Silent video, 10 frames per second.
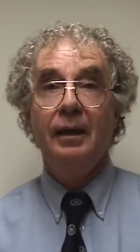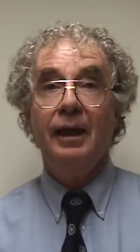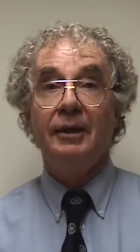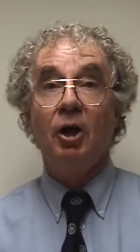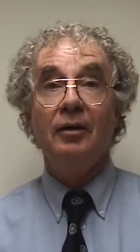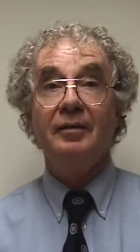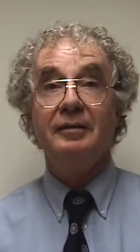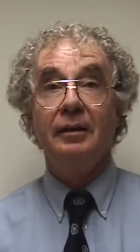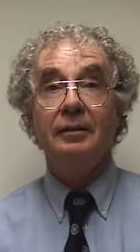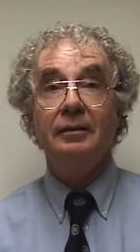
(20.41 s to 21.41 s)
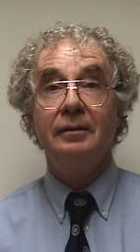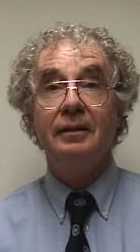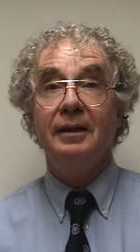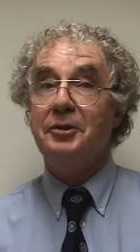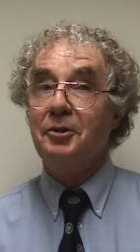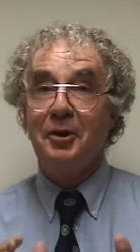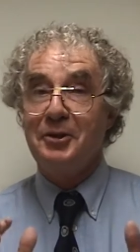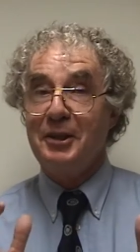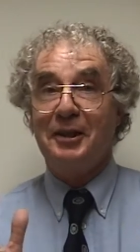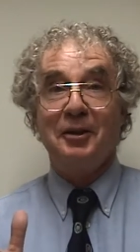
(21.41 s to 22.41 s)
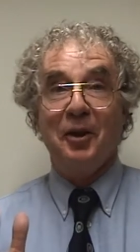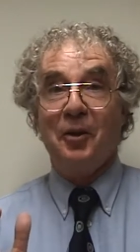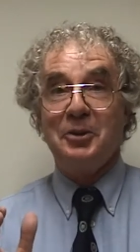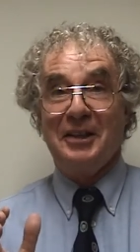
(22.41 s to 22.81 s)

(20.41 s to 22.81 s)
And all of a sudden, it starts to get close